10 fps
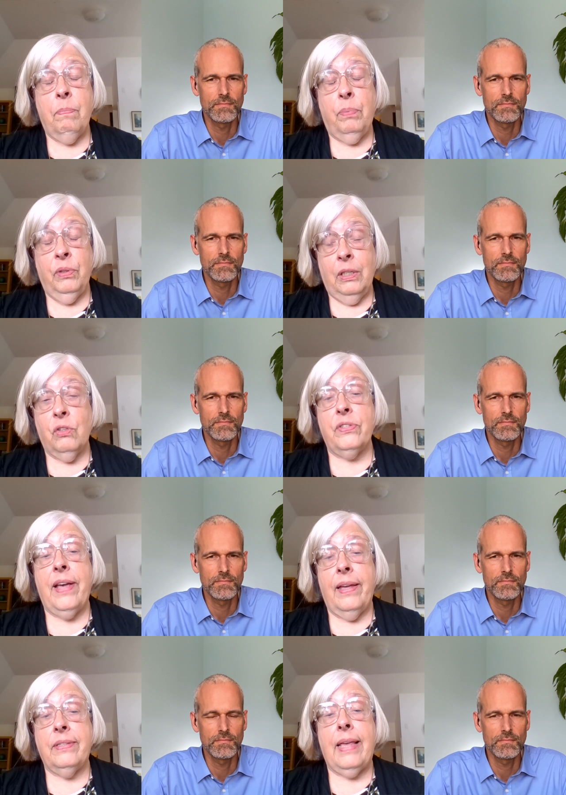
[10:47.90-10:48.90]
Speaker 1: the political
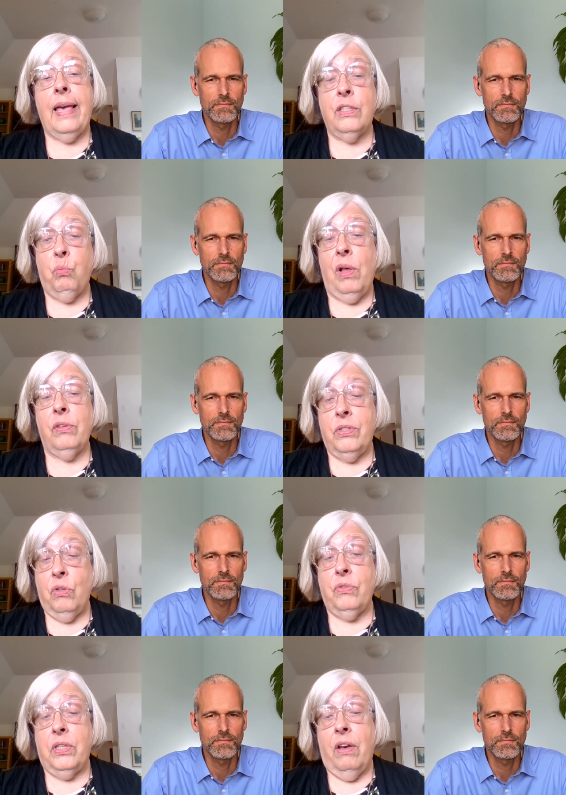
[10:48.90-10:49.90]
science as well as
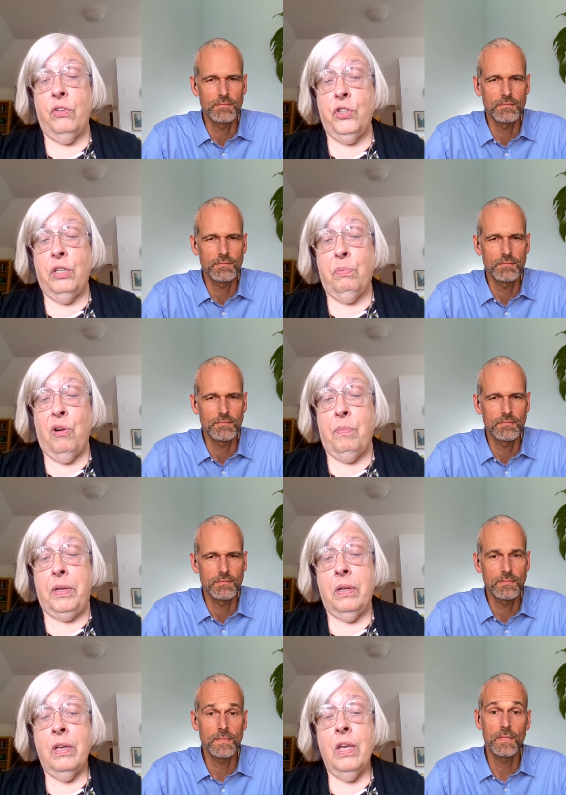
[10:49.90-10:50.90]
sociology
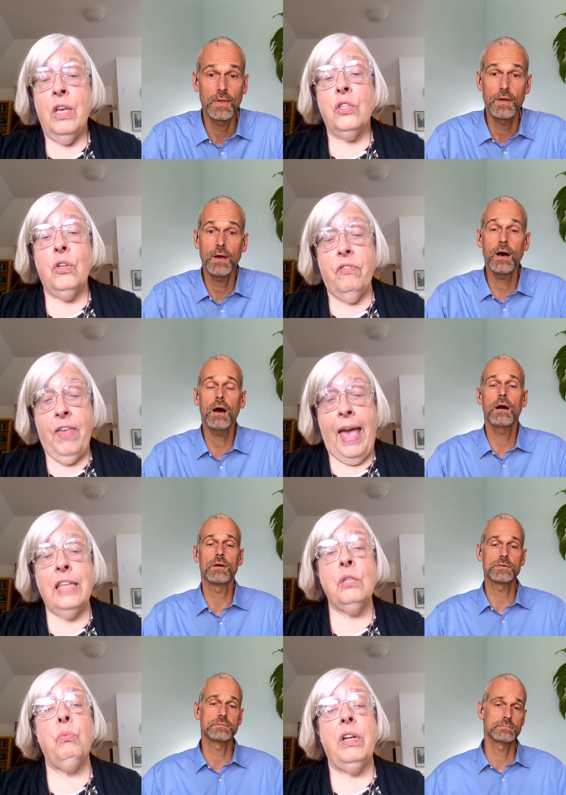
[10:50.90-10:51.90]
department. Oh. So
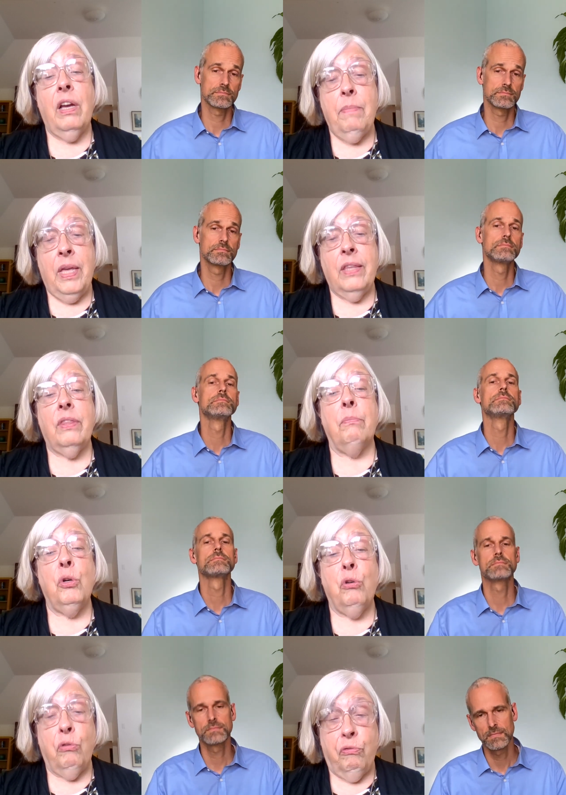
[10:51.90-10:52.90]
that's when I made the
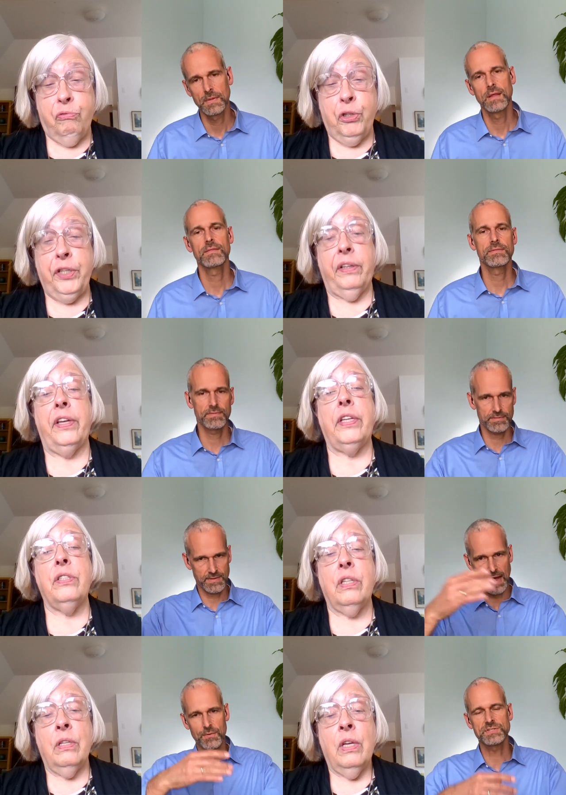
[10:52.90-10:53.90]
move, really.
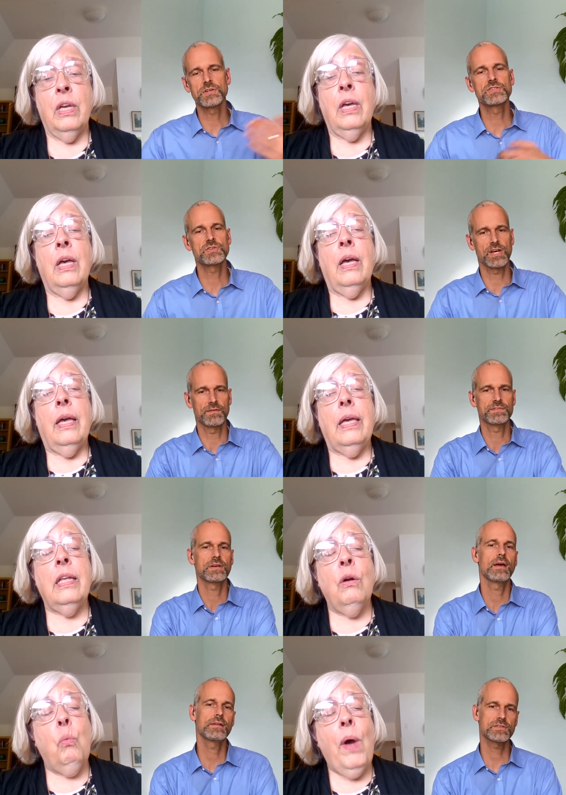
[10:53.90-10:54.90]
That
Speaker 2: was your shift.
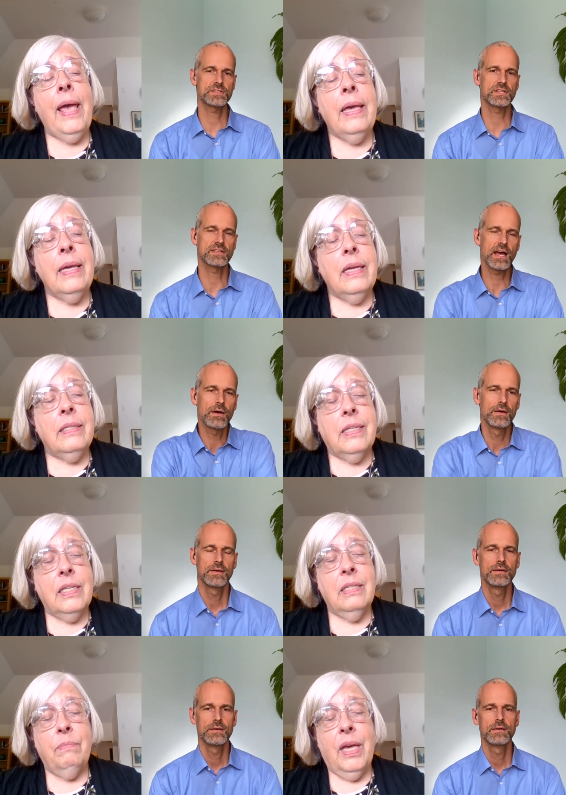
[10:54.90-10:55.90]
In a way,
Speaker 1: it
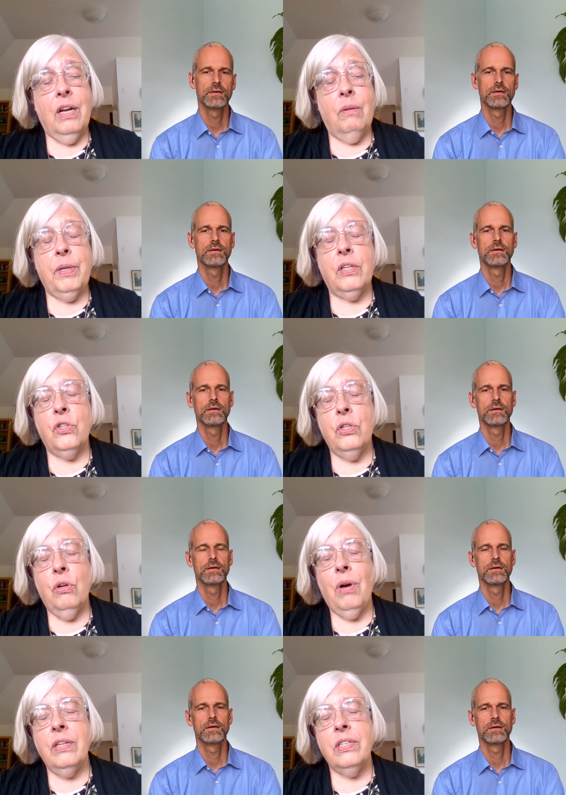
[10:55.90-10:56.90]
doesn't matter because, you
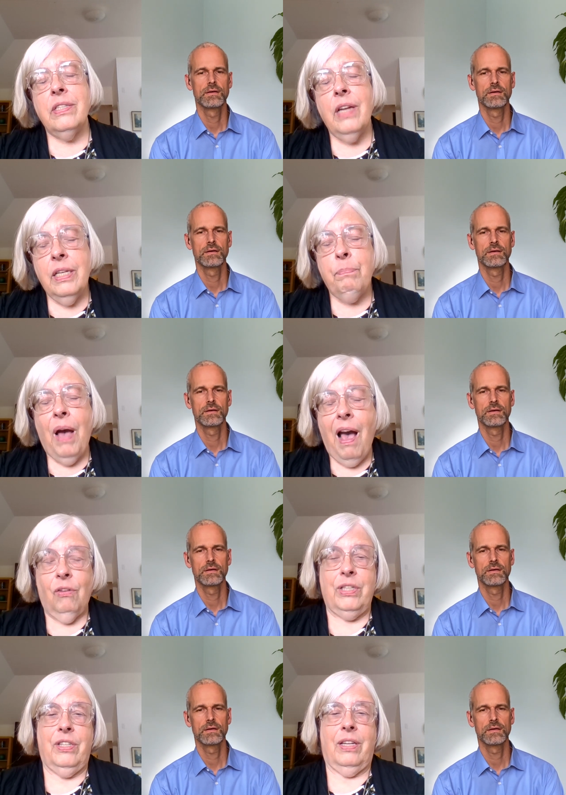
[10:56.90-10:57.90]
know, I study
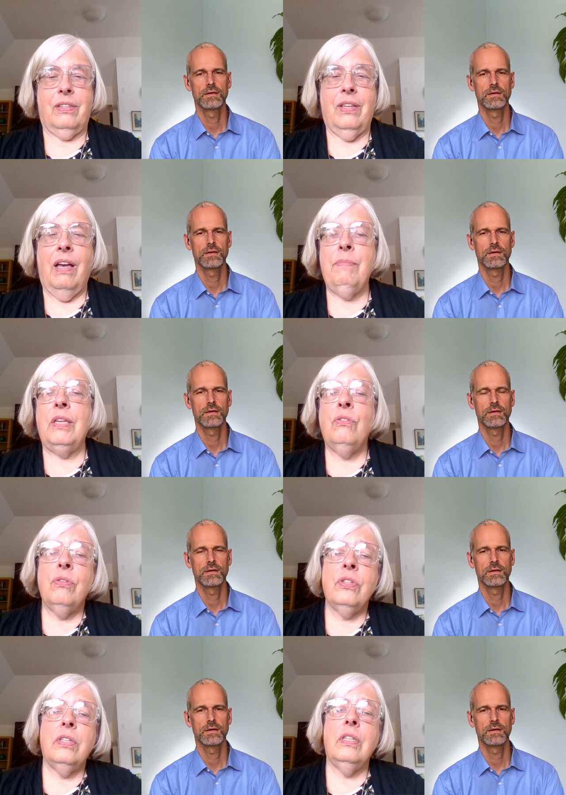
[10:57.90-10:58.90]
politics. I'm
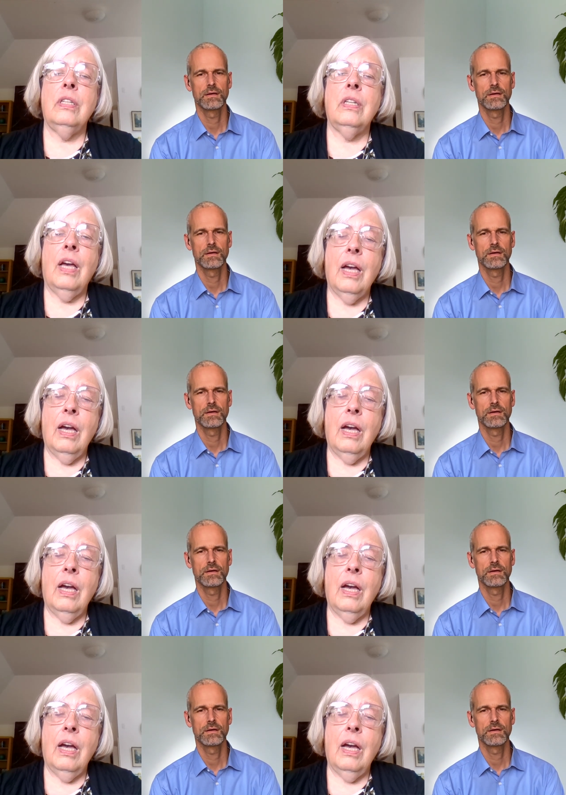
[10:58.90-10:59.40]
interested in